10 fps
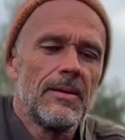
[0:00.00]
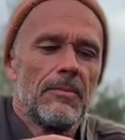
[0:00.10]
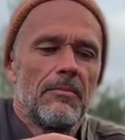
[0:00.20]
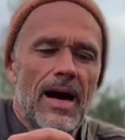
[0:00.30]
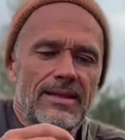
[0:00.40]

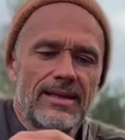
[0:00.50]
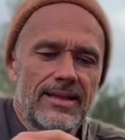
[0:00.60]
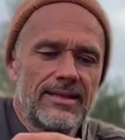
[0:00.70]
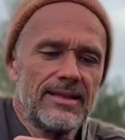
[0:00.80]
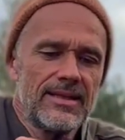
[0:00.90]
My
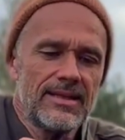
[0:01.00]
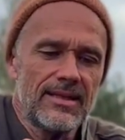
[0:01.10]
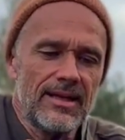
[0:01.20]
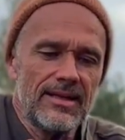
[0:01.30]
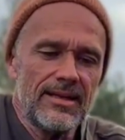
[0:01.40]

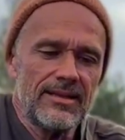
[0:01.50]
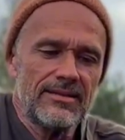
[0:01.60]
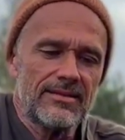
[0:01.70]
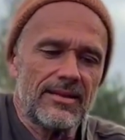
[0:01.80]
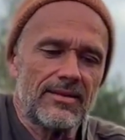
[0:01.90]
technique
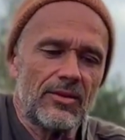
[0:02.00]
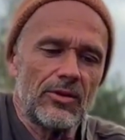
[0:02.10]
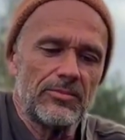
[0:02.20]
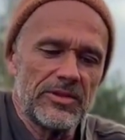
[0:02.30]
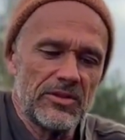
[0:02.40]
is, the
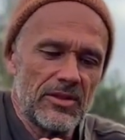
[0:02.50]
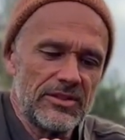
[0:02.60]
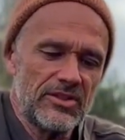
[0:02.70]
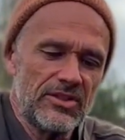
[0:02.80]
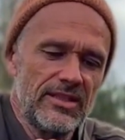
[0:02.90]

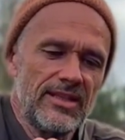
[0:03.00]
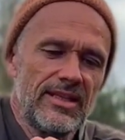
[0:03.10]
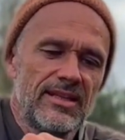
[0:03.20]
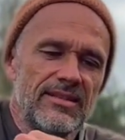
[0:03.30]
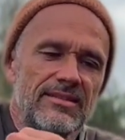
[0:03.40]
terminology
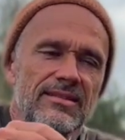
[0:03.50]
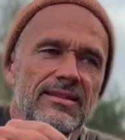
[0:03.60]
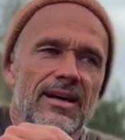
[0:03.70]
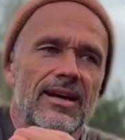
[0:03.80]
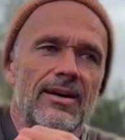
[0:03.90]
is
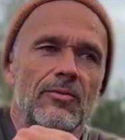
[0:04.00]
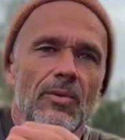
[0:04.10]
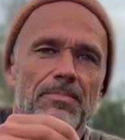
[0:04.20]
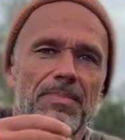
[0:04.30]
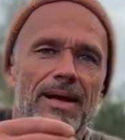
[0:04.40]

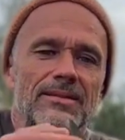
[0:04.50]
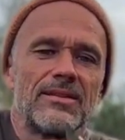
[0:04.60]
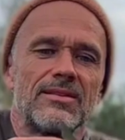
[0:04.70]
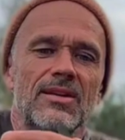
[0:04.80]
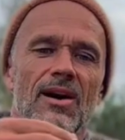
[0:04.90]
whip
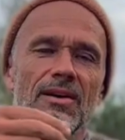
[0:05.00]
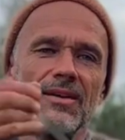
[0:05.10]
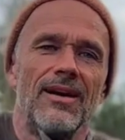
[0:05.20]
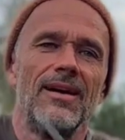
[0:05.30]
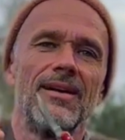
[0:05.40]
and
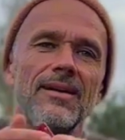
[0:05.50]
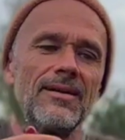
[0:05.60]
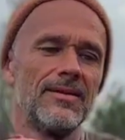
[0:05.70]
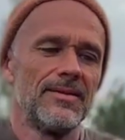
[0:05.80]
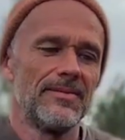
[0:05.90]
tongue.
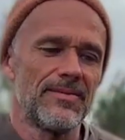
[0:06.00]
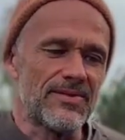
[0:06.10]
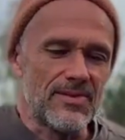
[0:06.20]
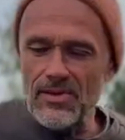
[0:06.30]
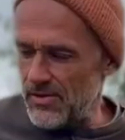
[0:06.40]

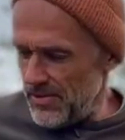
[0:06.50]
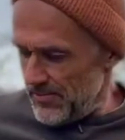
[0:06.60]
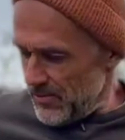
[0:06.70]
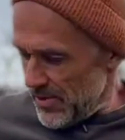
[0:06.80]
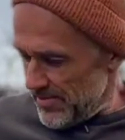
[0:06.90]
So
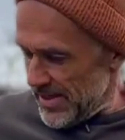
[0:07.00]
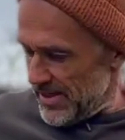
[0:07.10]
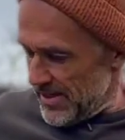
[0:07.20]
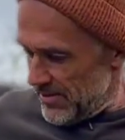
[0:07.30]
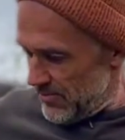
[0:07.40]
we
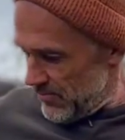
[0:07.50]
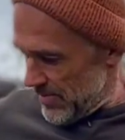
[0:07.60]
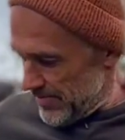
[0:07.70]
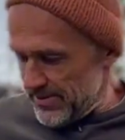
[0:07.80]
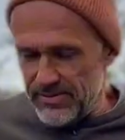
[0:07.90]
make a
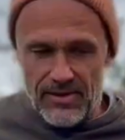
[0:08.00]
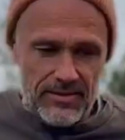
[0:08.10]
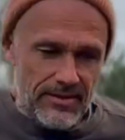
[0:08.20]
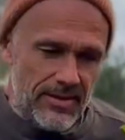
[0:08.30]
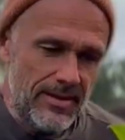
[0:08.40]
whip and
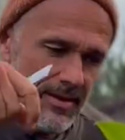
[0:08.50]
tongue